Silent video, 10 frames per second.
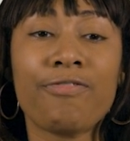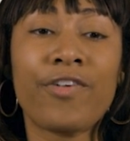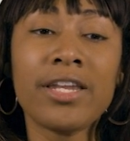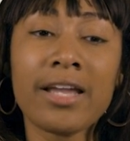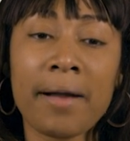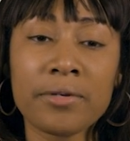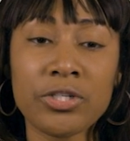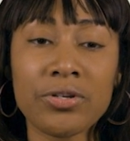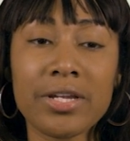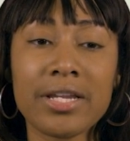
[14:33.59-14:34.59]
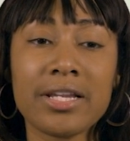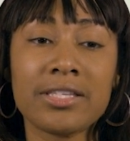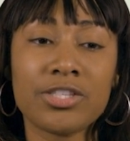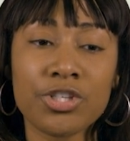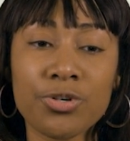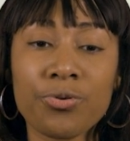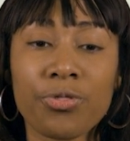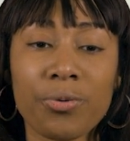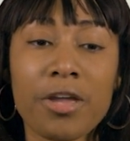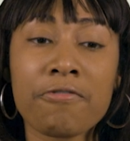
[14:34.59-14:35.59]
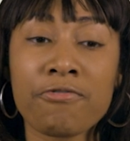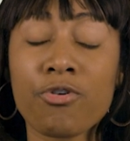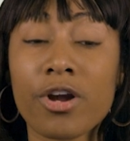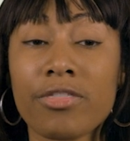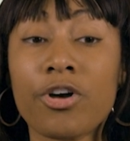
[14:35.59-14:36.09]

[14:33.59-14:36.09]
funding opportunities 2, 3, and 4,